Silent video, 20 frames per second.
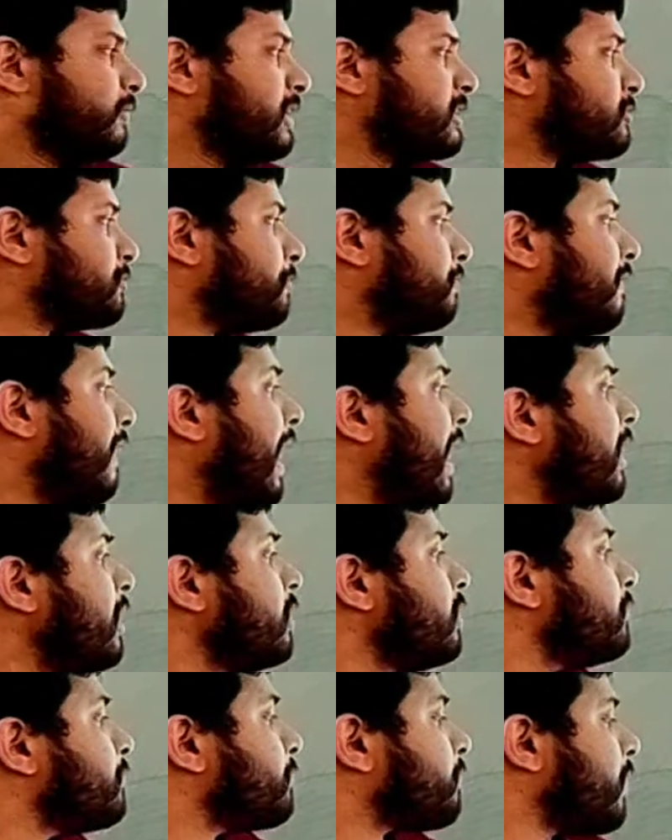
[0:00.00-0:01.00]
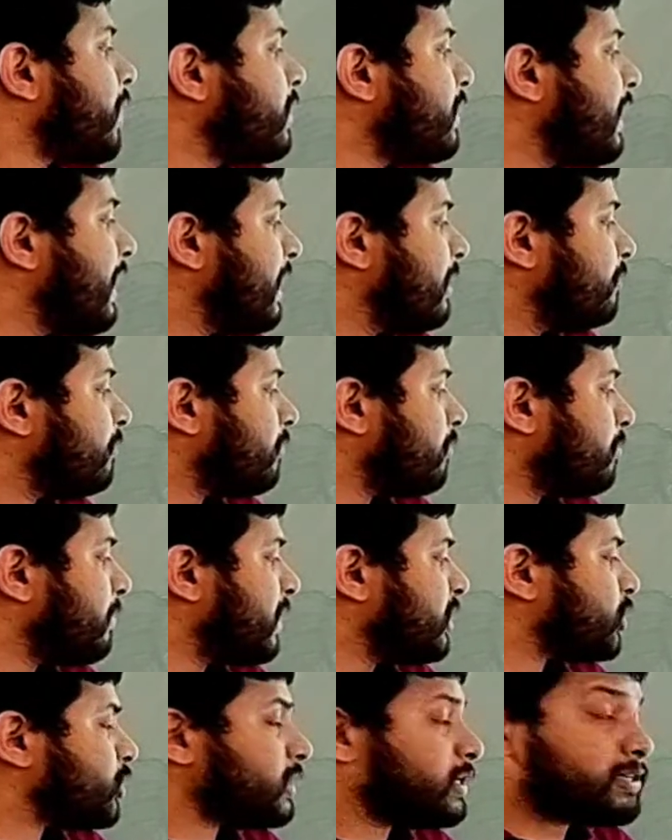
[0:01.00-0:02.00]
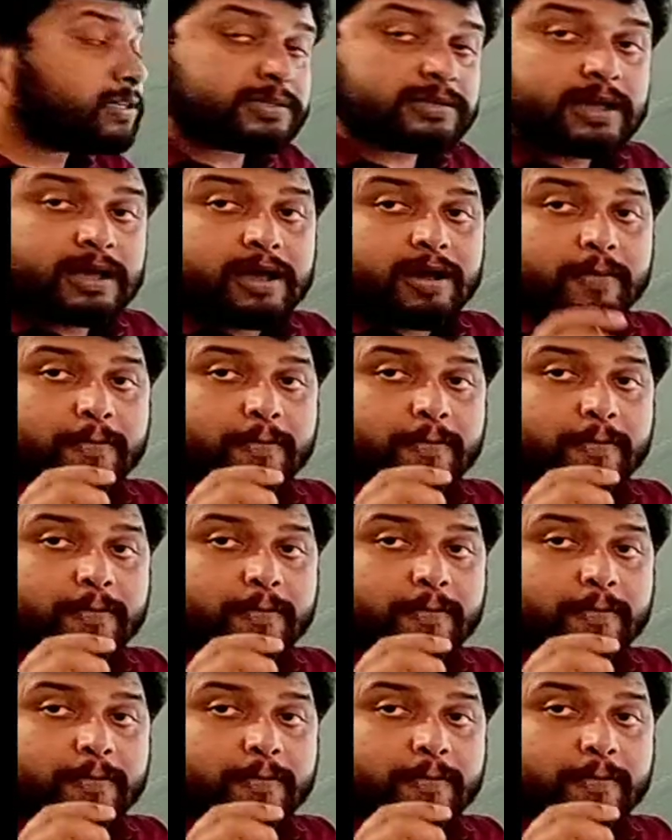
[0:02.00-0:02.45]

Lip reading: These 5 different informations